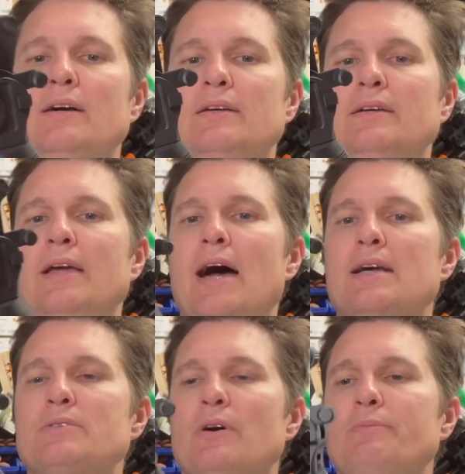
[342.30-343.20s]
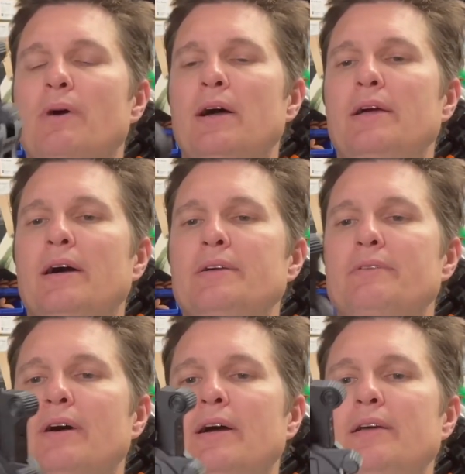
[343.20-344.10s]
Yeah, so
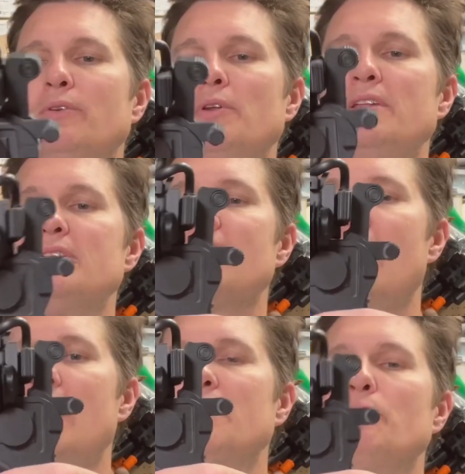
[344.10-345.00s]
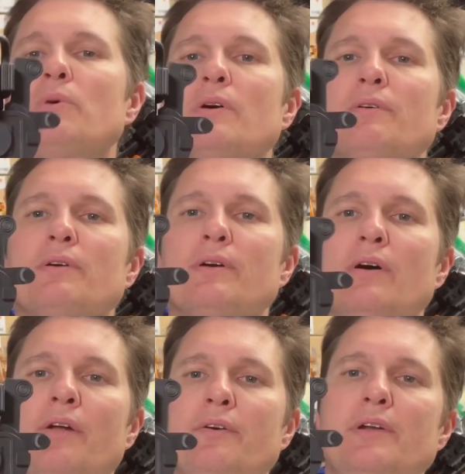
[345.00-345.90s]
the only things I added were
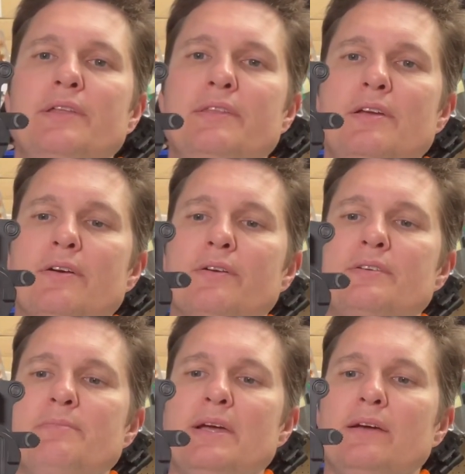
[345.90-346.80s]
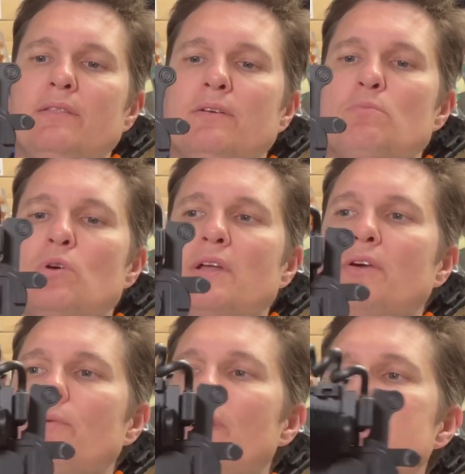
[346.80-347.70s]
underneath here to make it look more
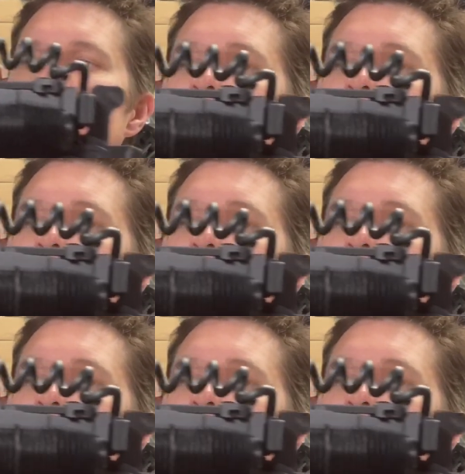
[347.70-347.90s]
like a resin.